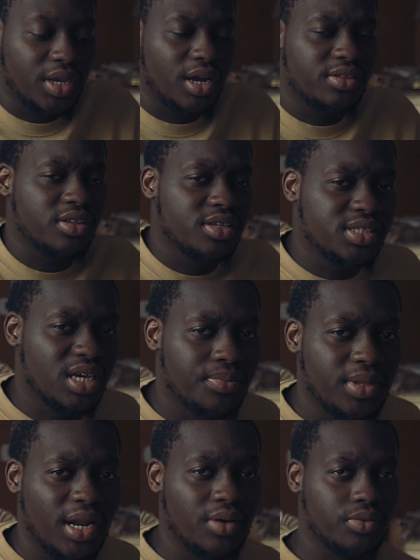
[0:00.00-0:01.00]
Another
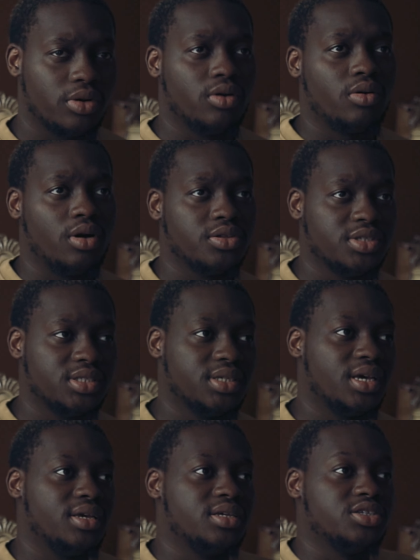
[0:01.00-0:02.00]
tip that I will go on to
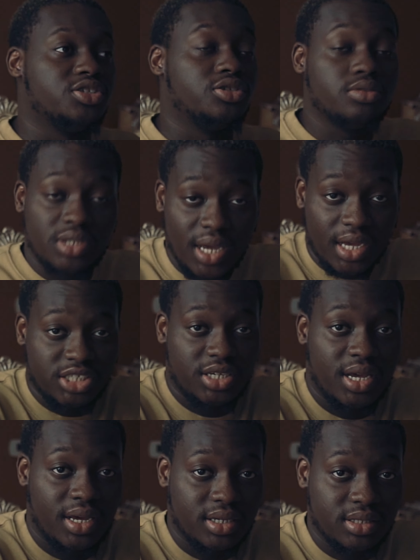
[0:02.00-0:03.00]
say is use
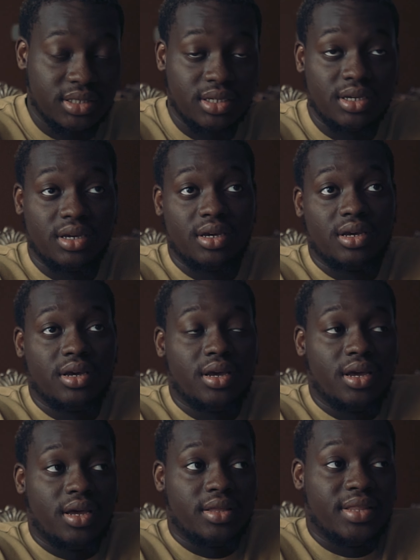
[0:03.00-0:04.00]
hashtags
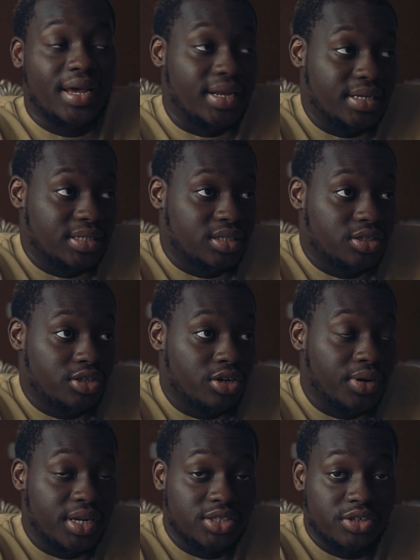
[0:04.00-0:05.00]
that is
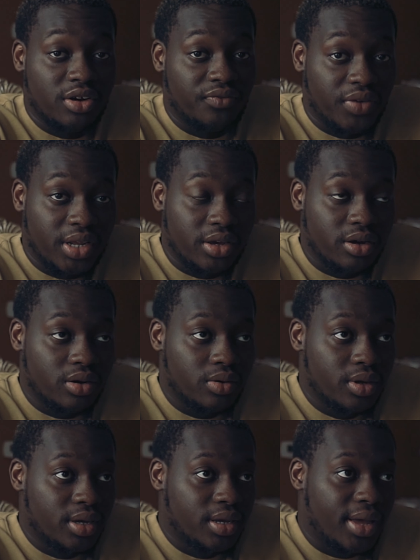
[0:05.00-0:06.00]
curated to your
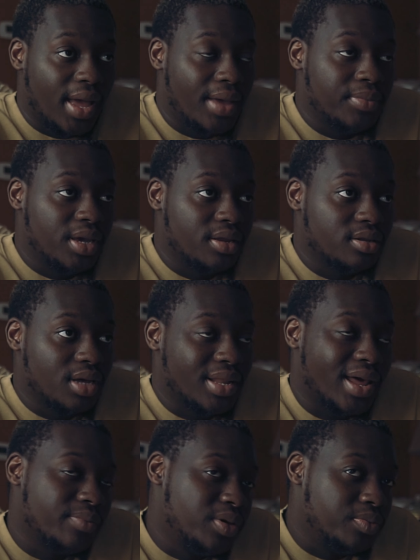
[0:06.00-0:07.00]
video. I mean, a
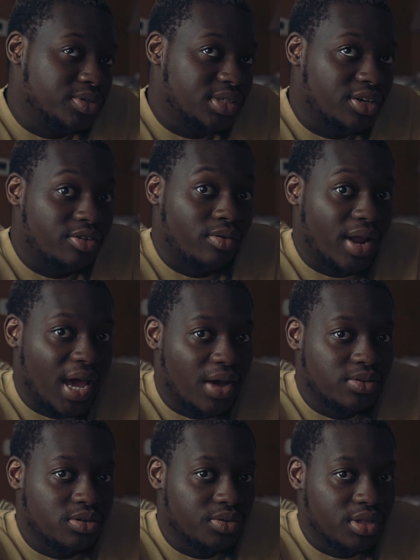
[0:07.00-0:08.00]
lot of people say you don't
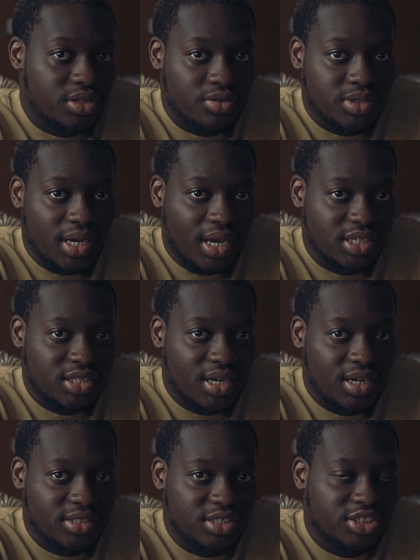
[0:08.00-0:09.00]
have to really use
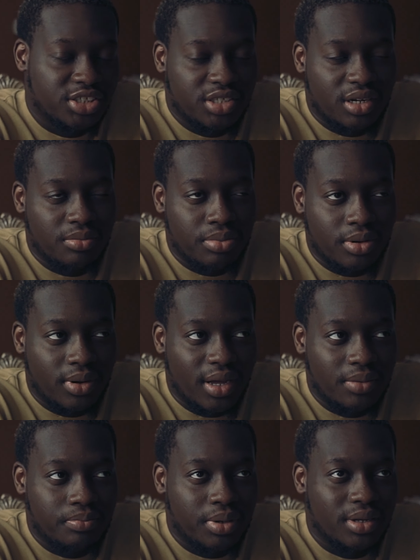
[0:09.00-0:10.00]
hashtags, it's just gonna blow
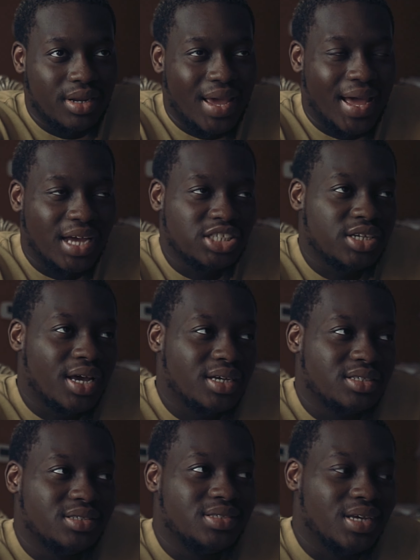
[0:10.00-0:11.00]
up, but
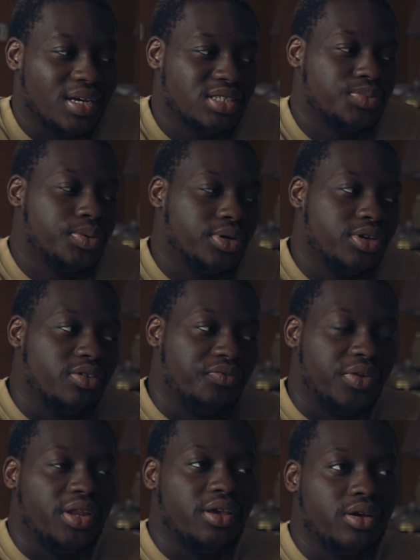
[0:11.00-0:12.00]
hashtags does put your
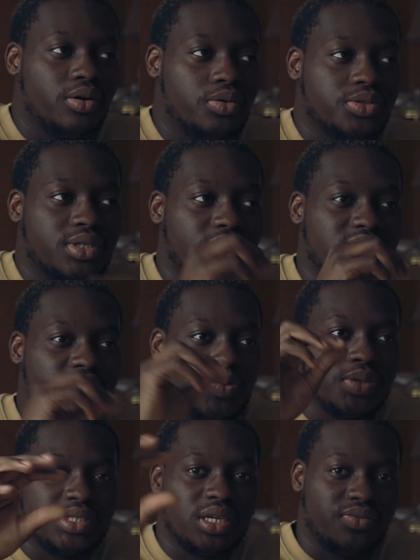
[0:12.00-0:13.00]
videos in
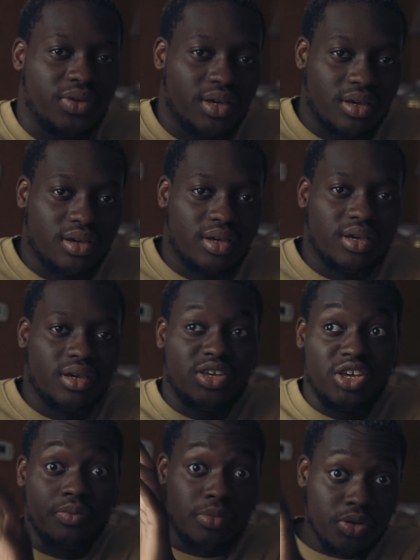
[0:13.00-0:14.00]
specific
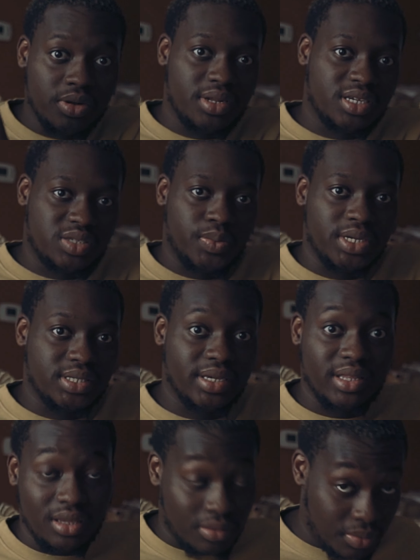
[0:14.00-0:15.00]
communities,
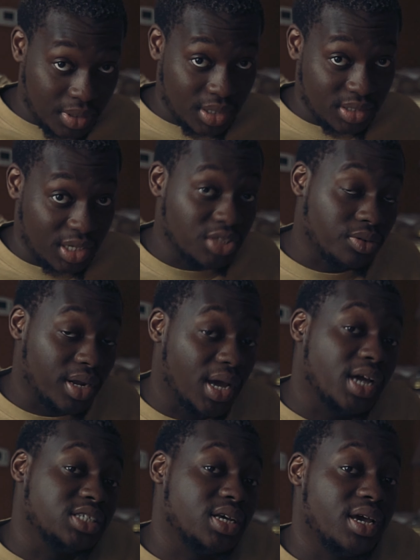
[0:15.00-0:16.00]
basically, because that's what a
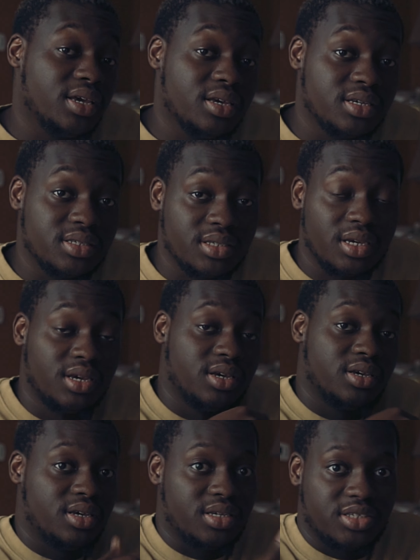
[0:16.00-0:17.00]
hashtag is.
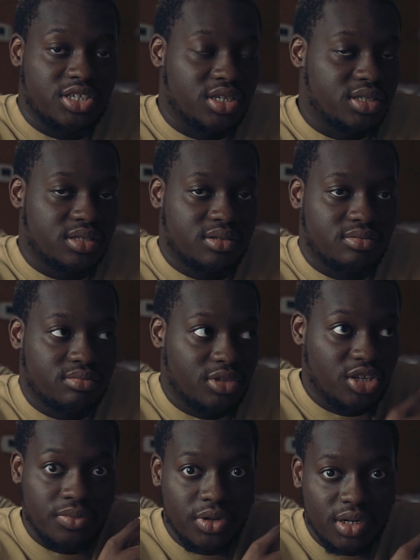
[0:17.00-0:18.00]
It's just
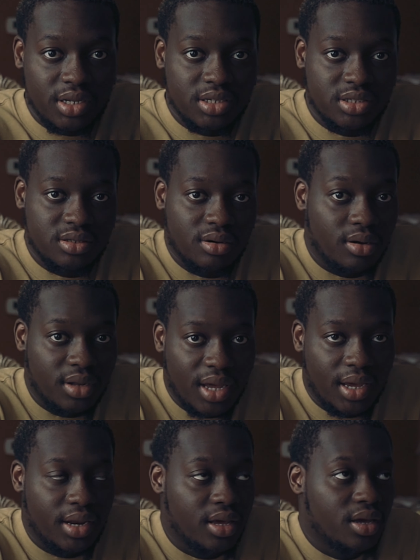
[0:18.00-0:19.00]
communities
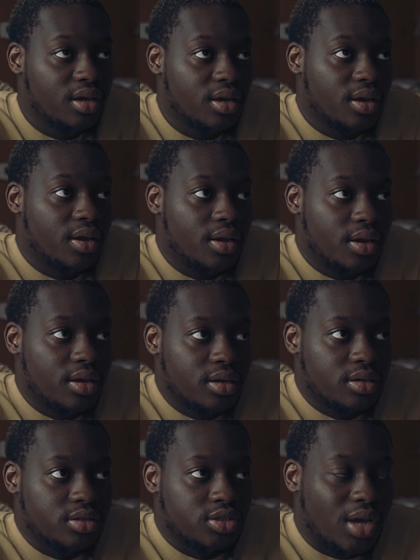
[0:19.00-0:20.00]
online.
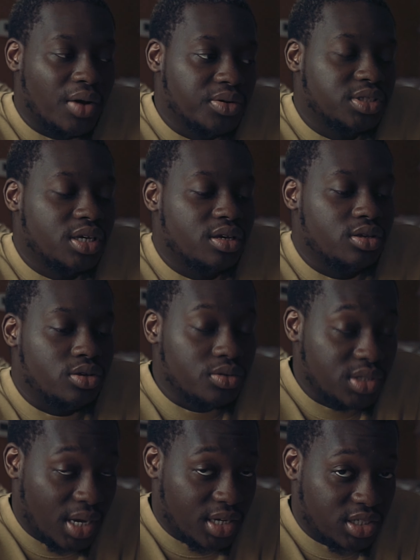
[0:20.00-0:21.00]
So I would say
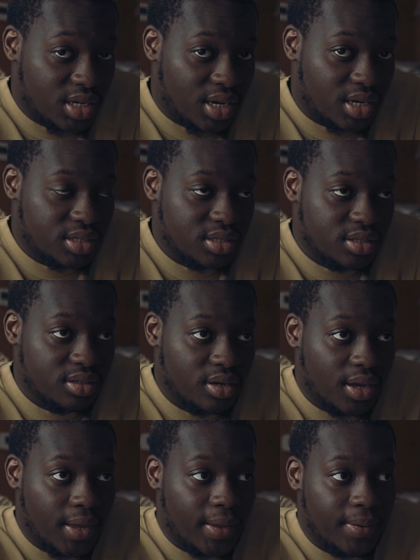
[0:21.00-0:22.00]
use hashtags.
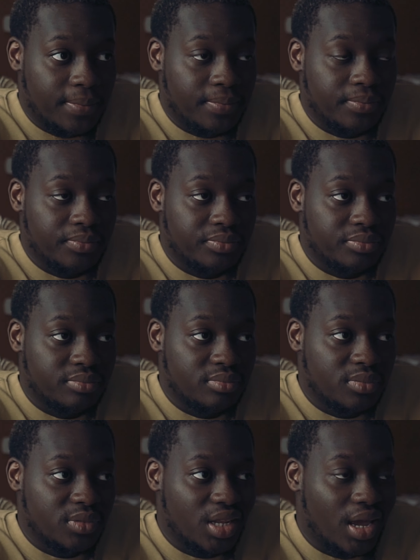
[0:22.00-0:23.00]

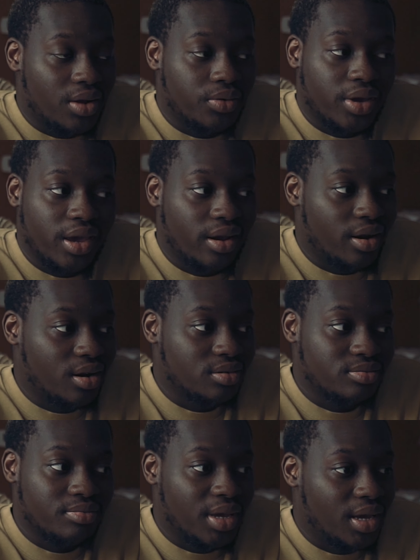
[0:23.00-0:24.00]
I don't care,
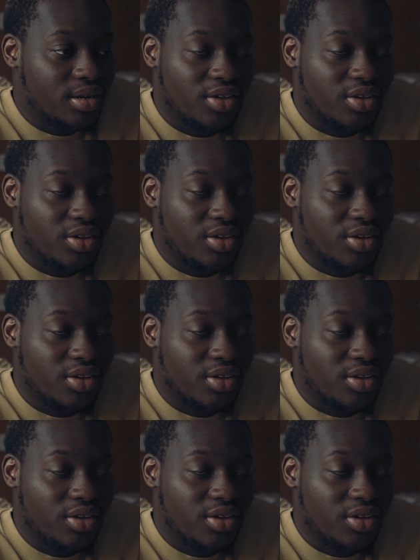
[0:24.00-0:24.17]
man.